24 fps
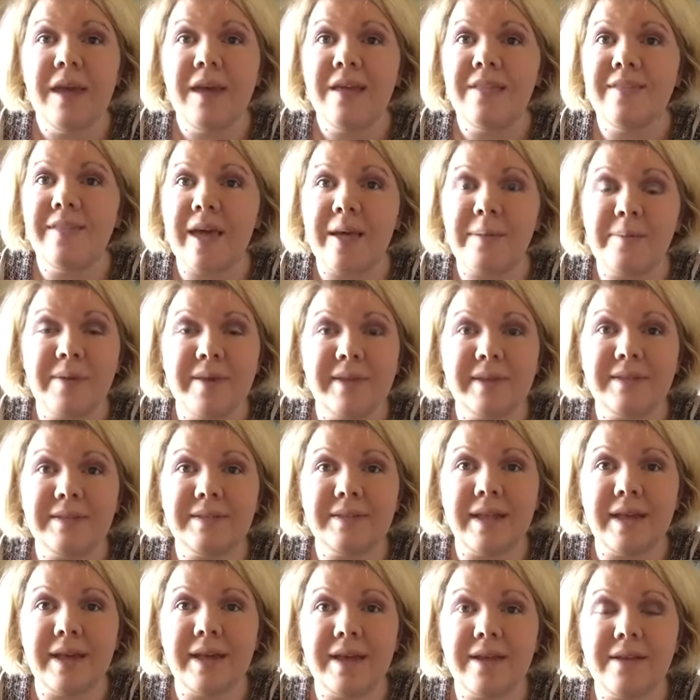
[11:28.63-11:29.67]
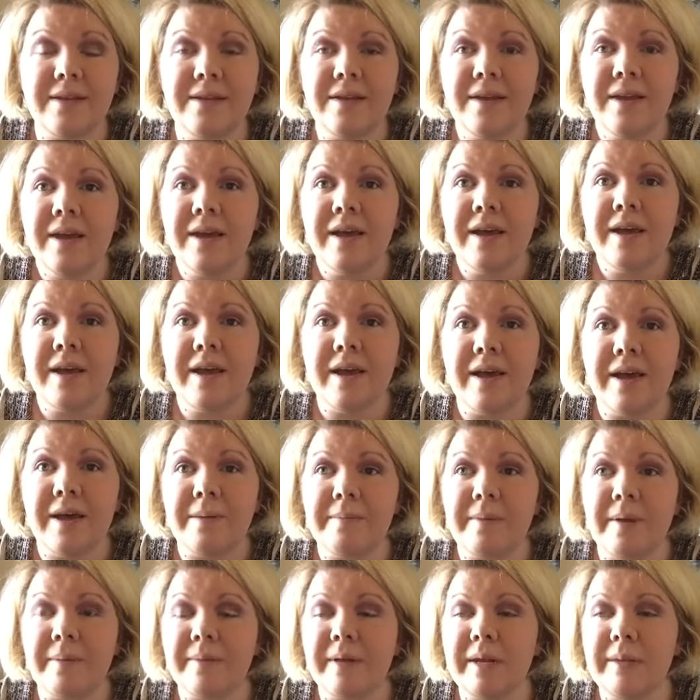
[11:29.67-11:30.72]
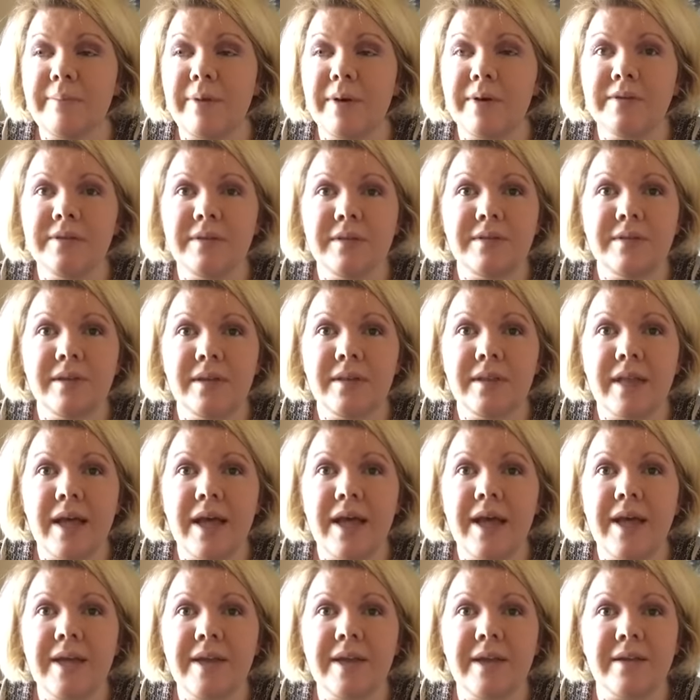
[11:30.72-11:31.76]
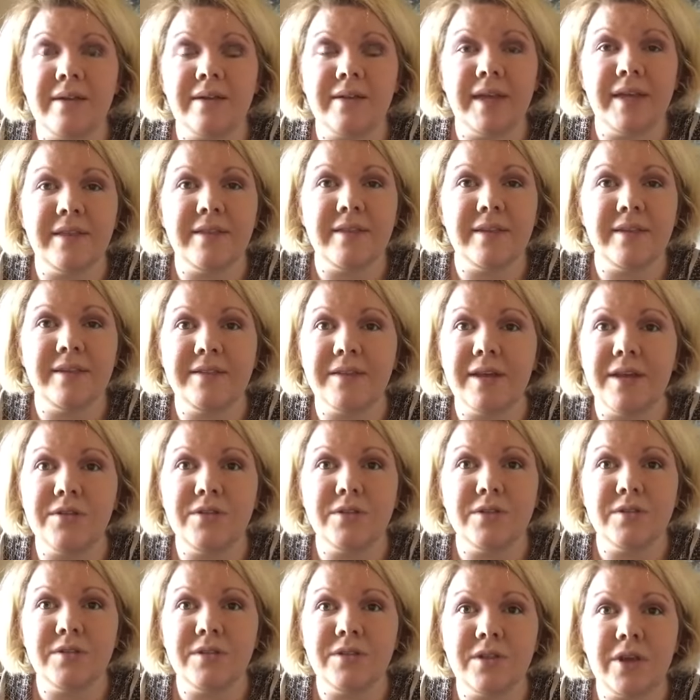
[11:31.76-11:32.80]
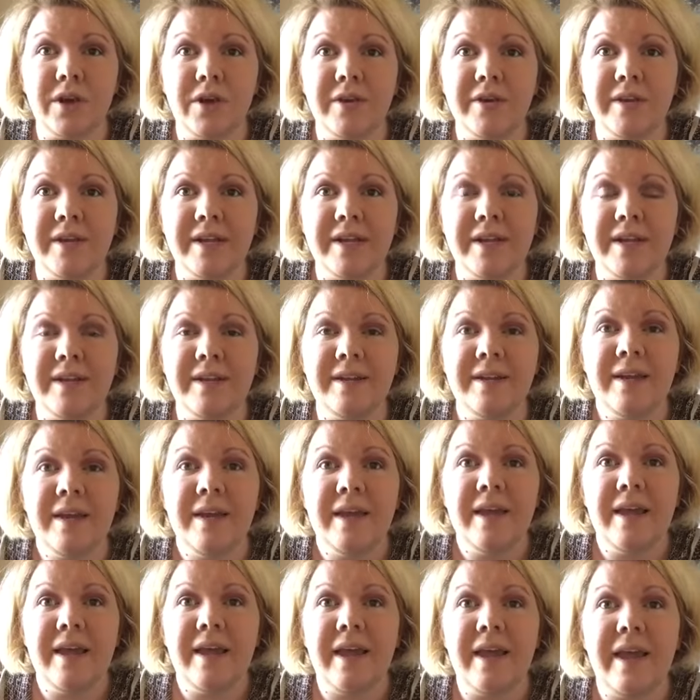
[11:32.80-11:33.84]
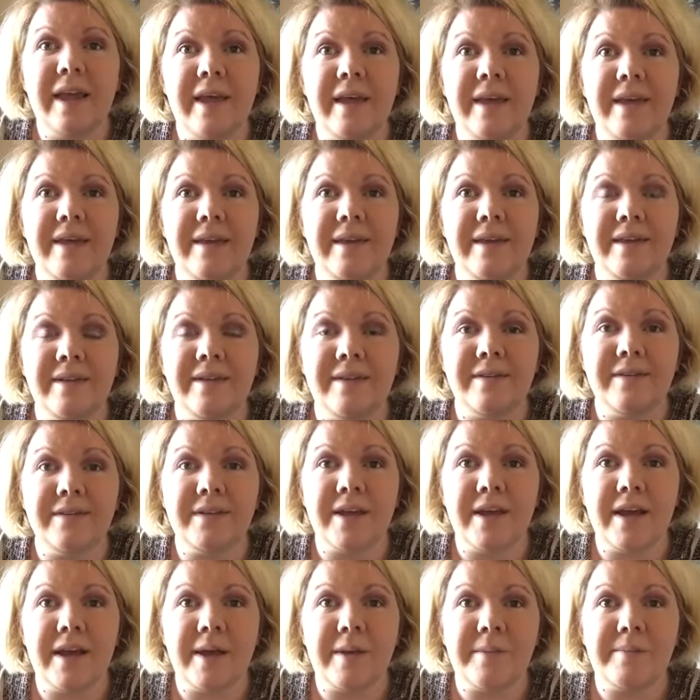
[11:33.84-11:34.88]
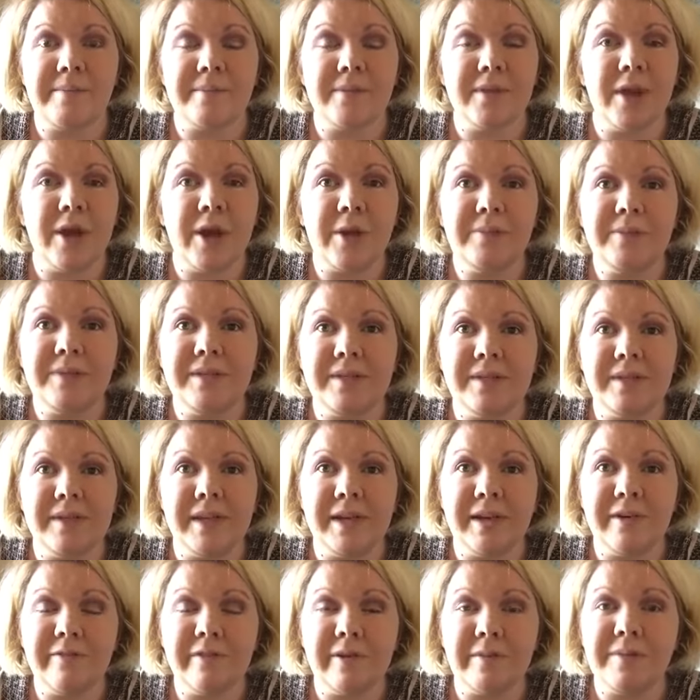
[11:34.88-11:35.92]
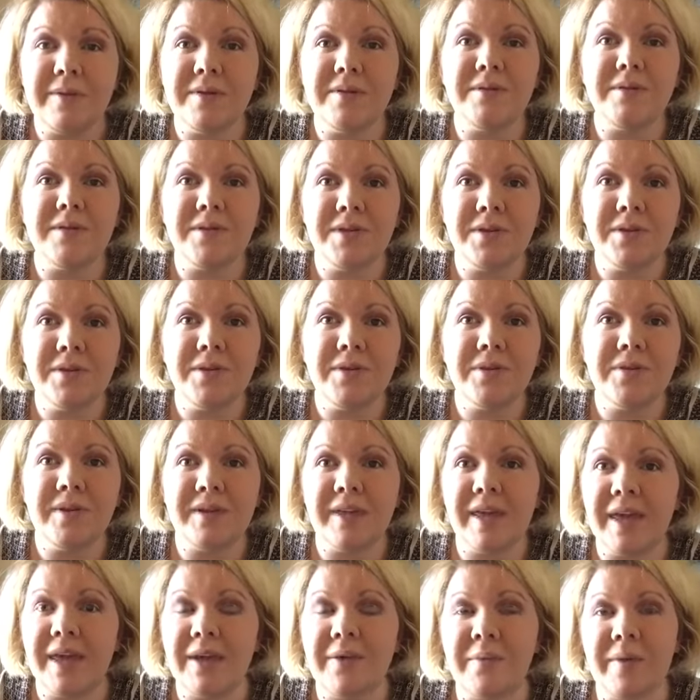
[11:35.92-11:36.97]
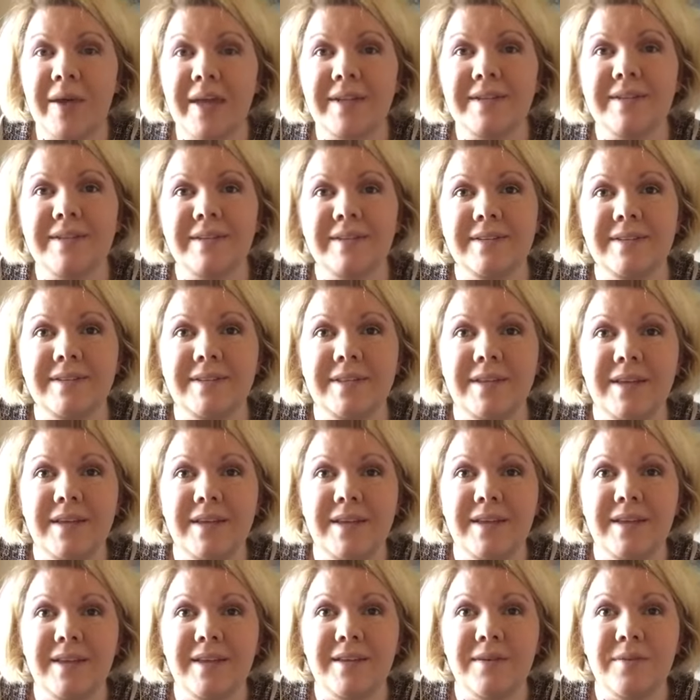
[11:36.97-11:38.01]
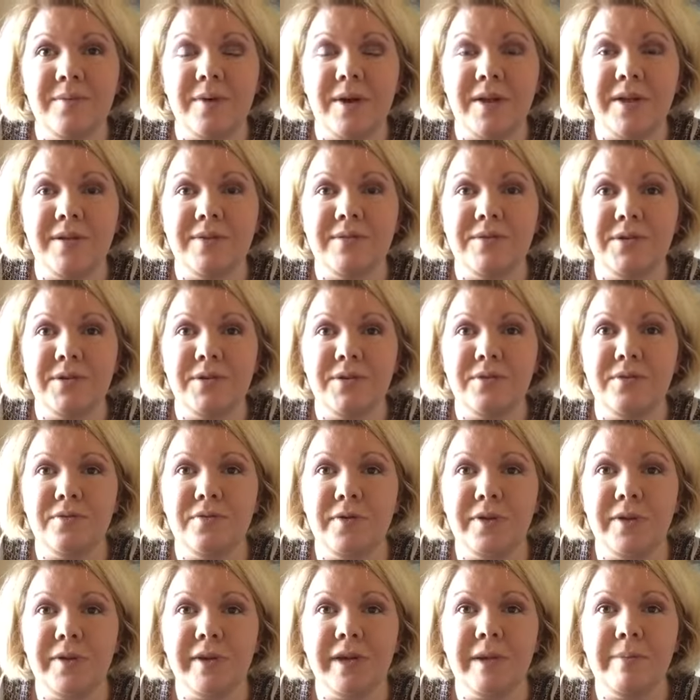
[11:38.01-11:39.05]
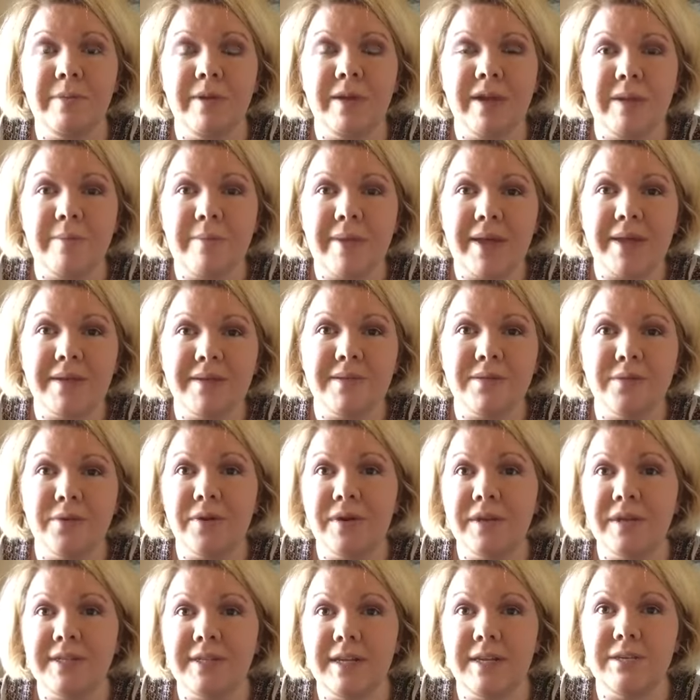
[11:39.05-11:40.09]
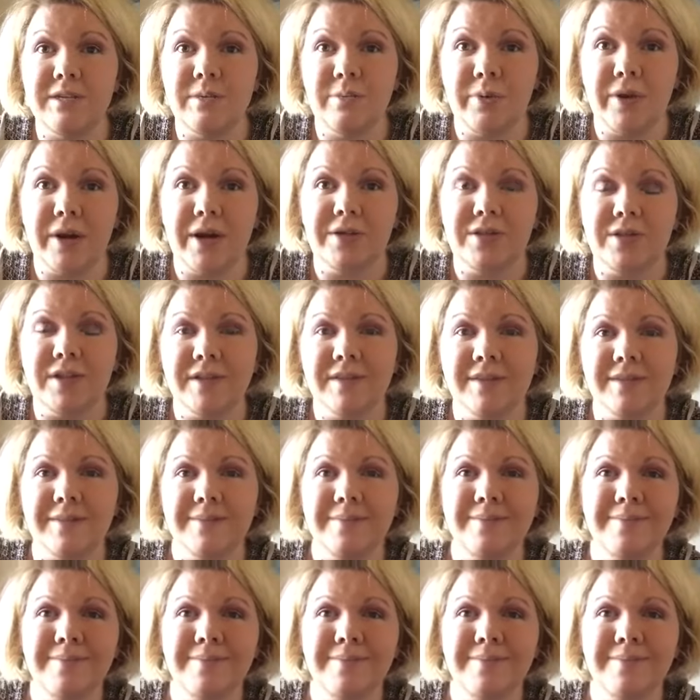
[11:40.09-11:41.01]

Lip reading: that being said, I'm going to post this online. I'll get the discussion started, and hope to hear from you soon. I can't wait to see what you do for your community-based organization projects.